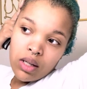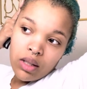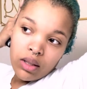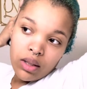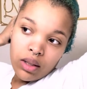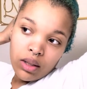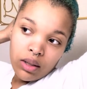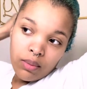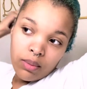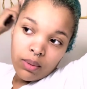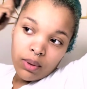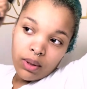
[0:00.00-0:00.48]

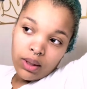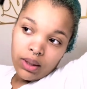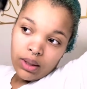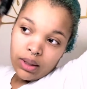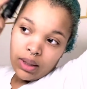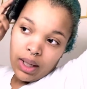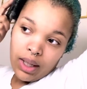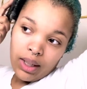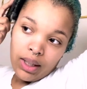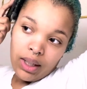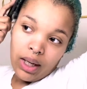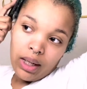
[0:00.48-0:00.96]
Just because
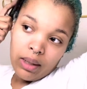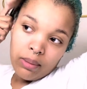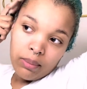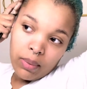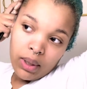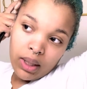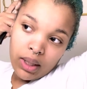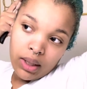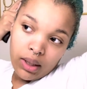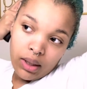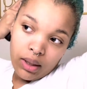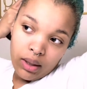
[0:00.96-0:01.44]
I like
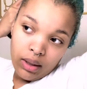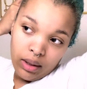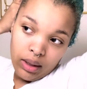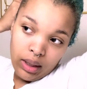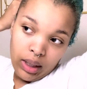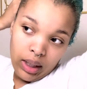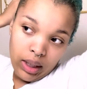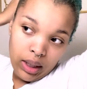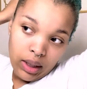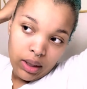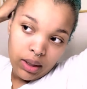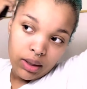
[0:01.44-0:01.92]
my hair
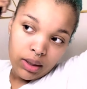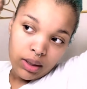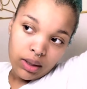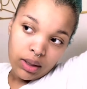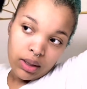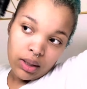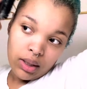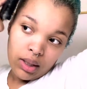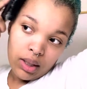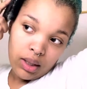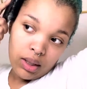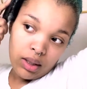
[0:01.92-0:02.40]
like
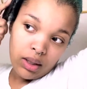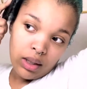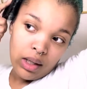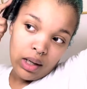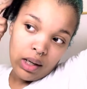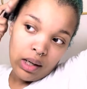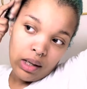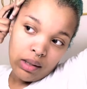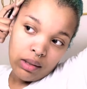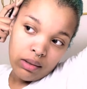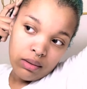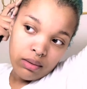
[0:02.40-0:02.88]
sleek,
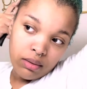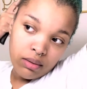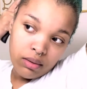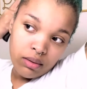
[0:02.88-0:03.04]
y'all.